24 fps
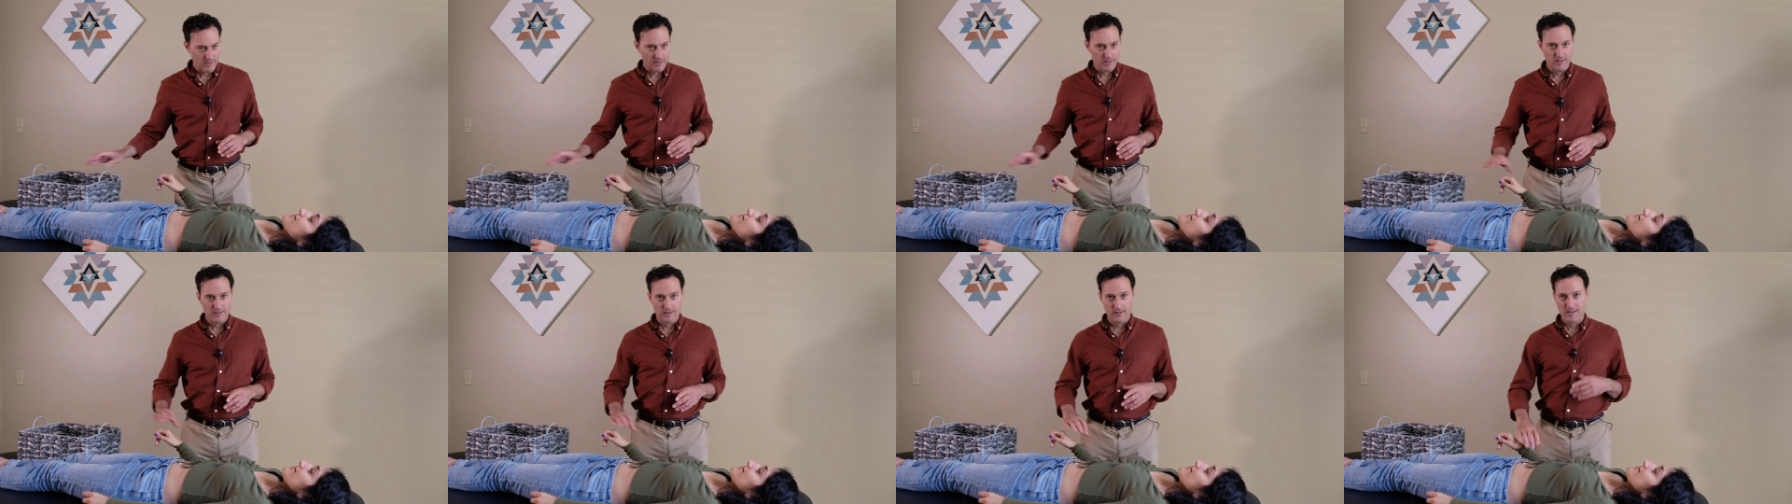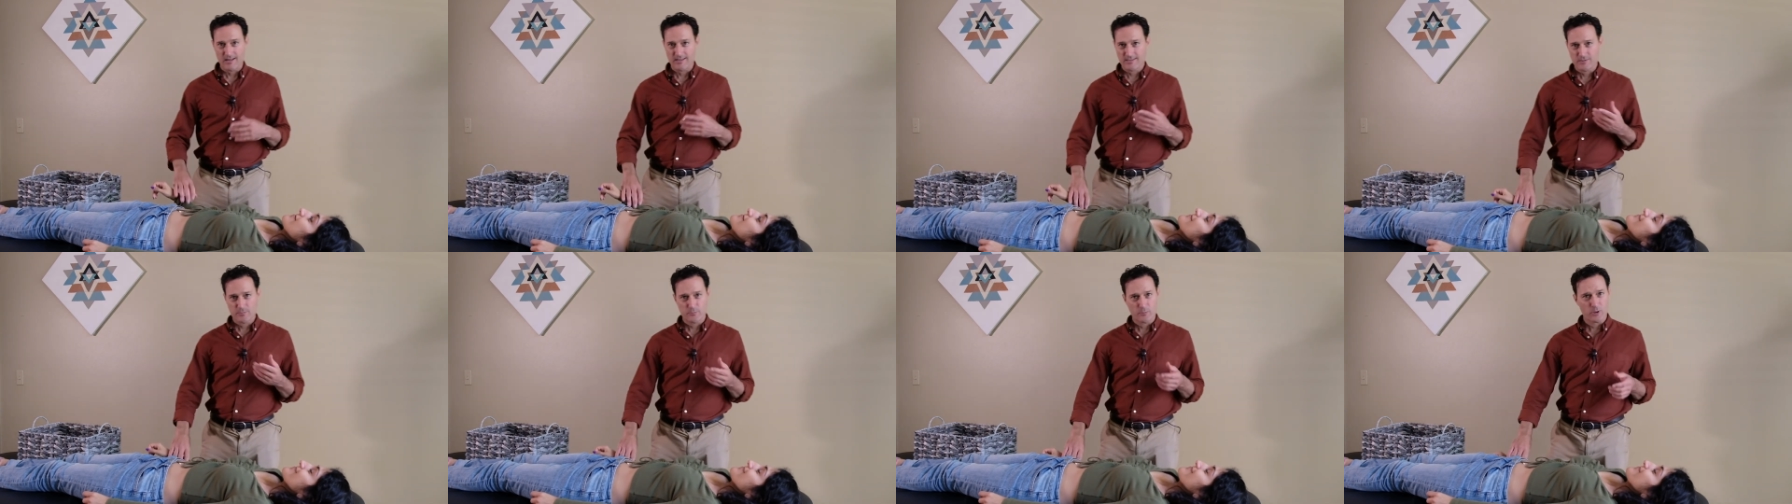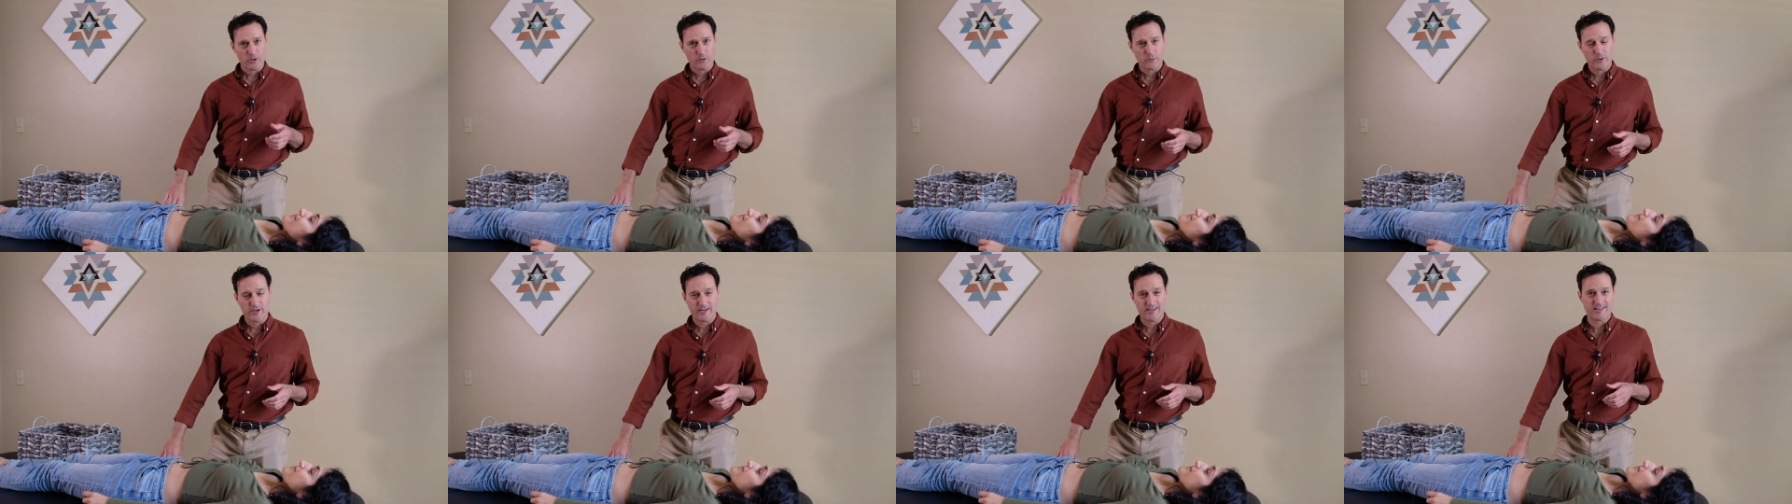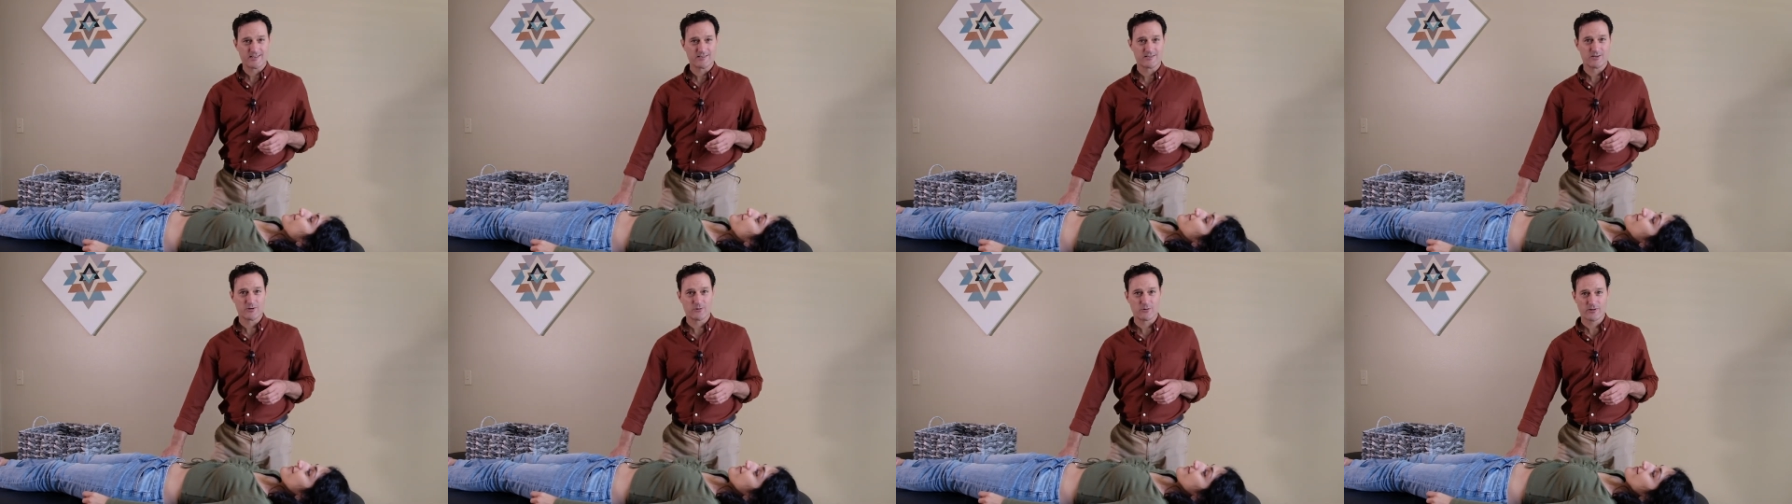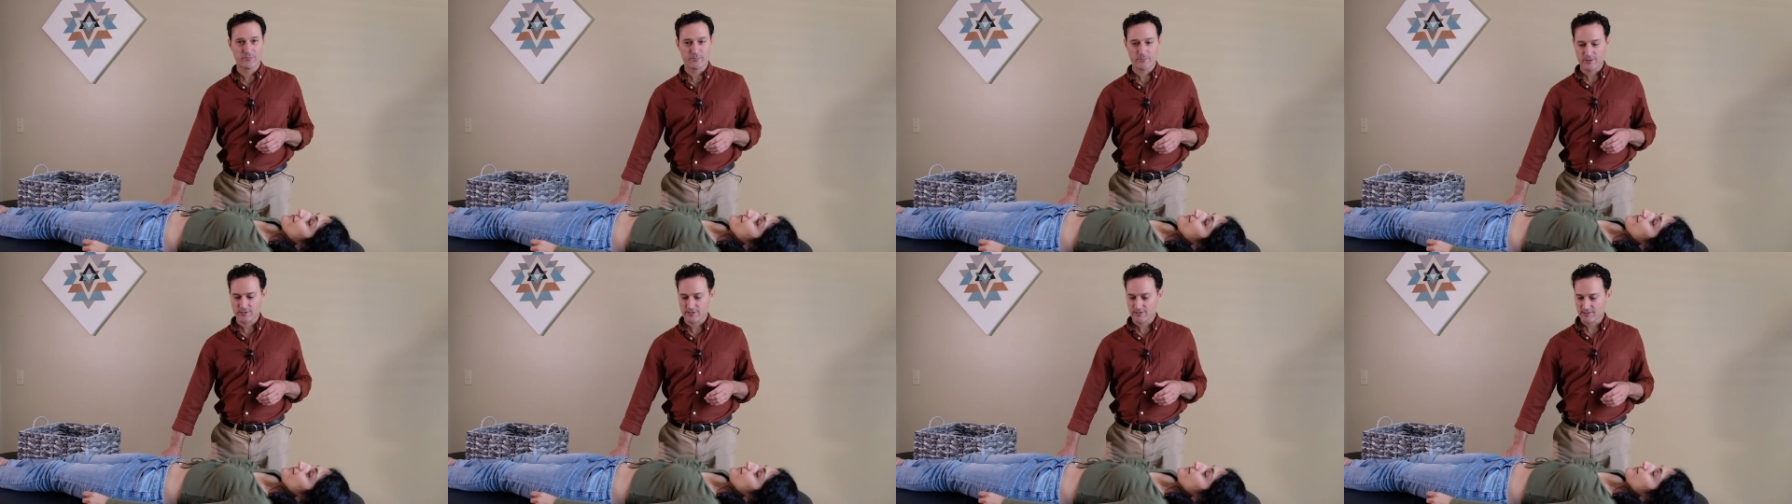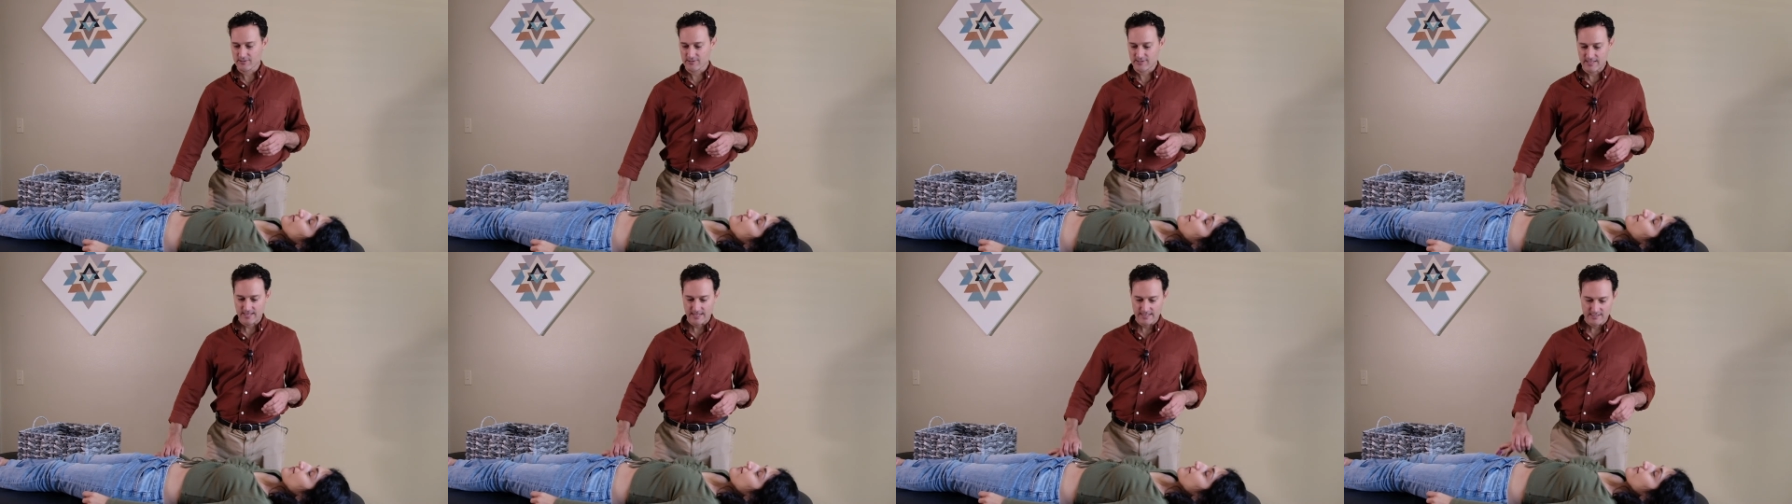Lots more we can do with muscle
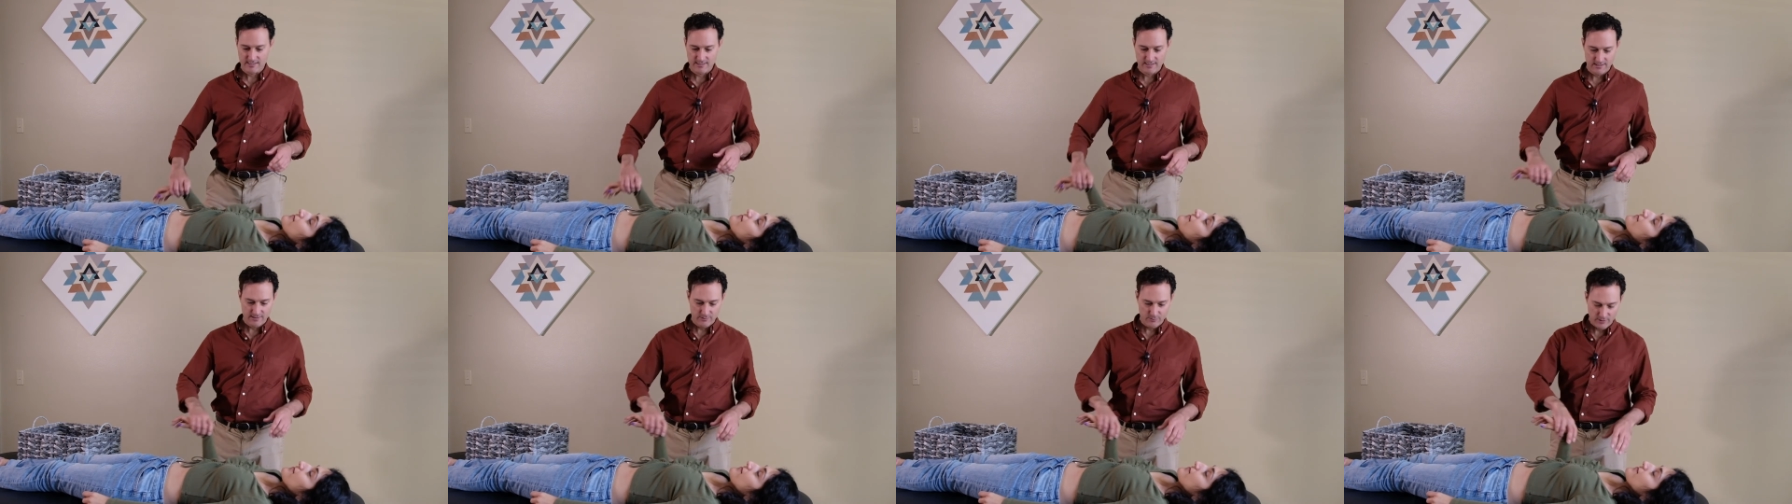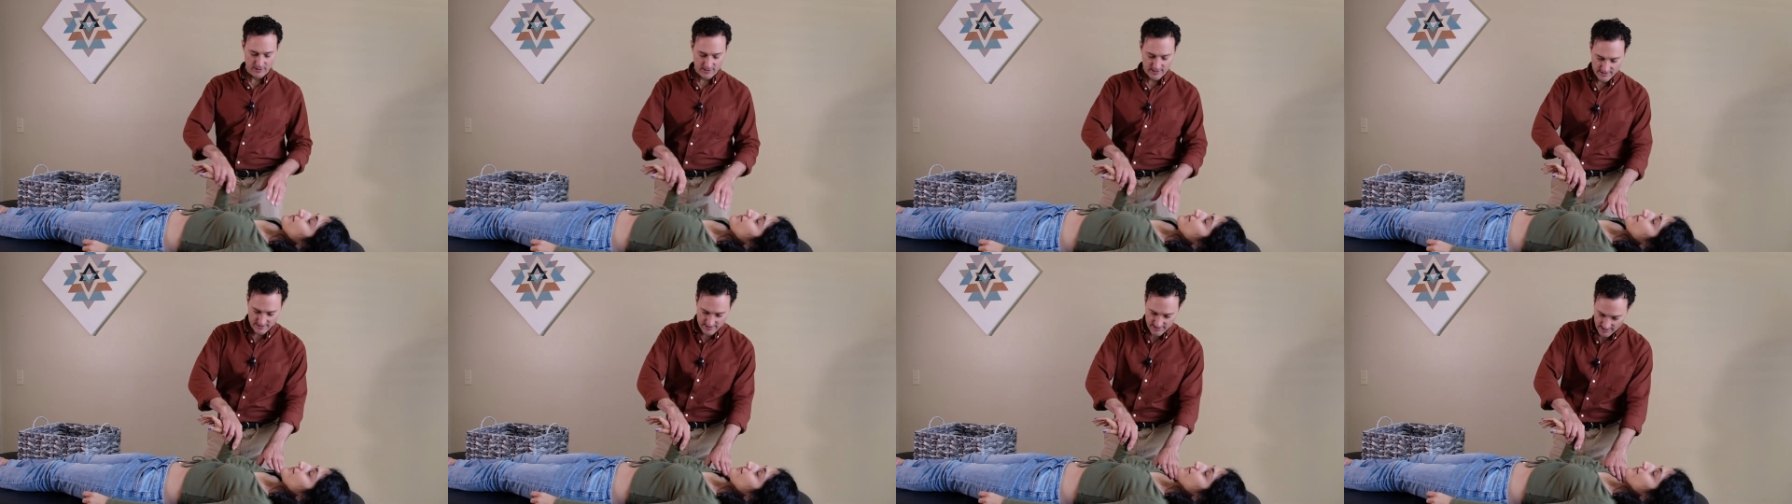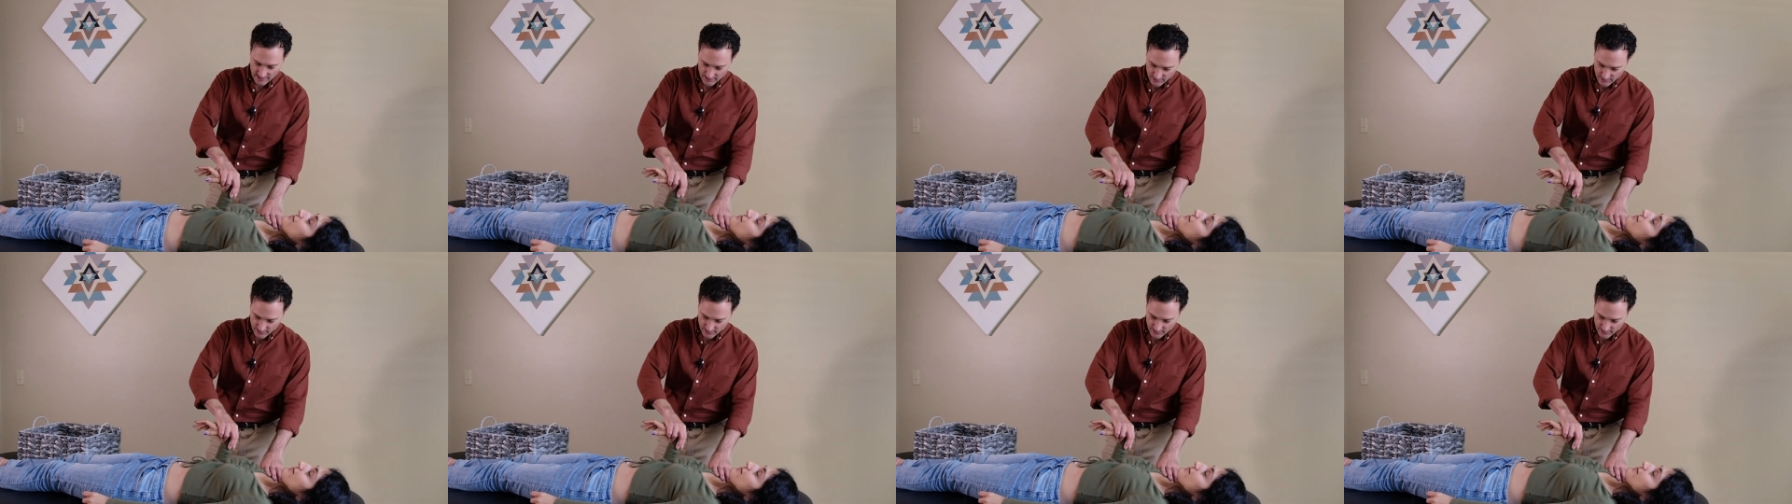testing. We could say